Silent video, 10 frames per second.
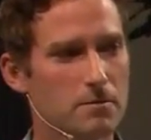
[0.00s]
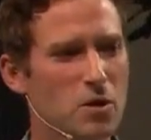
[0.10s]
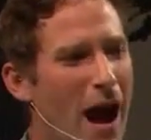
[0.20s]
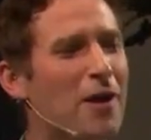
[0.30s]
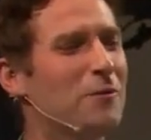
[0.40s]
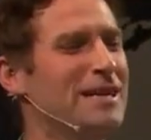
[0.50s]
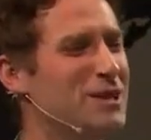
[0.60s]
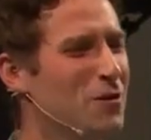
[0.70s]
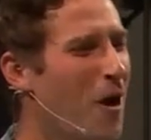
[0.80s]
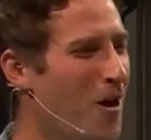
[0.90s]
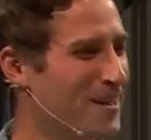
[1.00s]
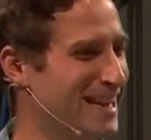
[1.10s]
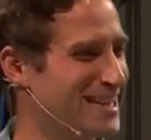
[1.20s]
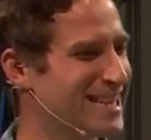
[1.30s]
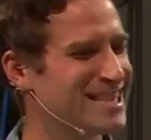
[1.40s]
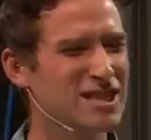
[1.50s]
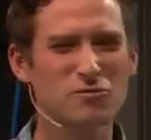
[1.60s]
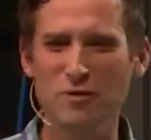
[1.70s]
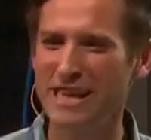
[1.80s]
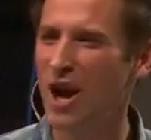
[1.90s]
So, how do we do all this? Because
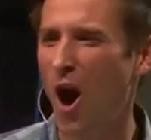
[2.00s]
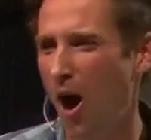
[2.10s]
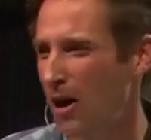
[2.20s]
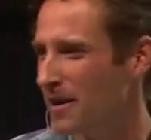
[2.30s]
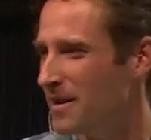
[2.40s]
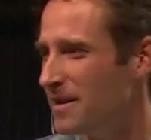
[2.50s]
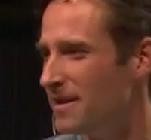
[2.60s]
it's really hard.